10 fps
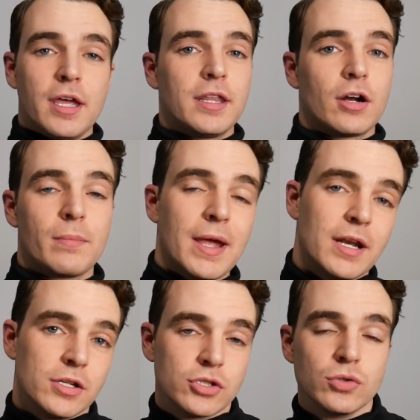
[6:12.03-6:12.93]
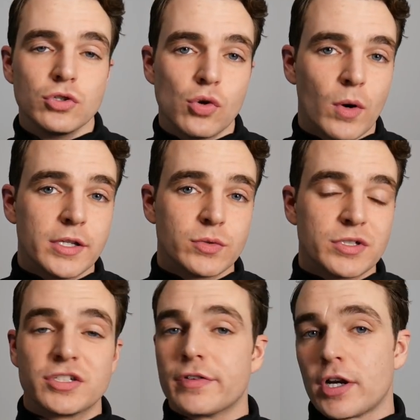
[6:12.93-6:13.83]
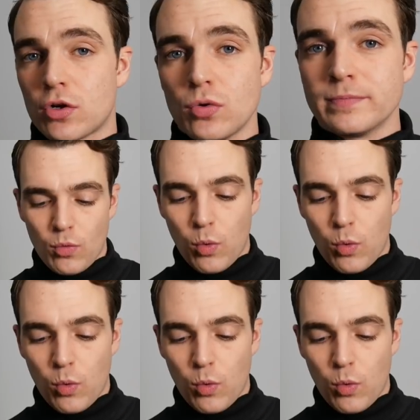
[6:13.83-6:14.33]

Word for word: and they're made into new ones, which is very cool.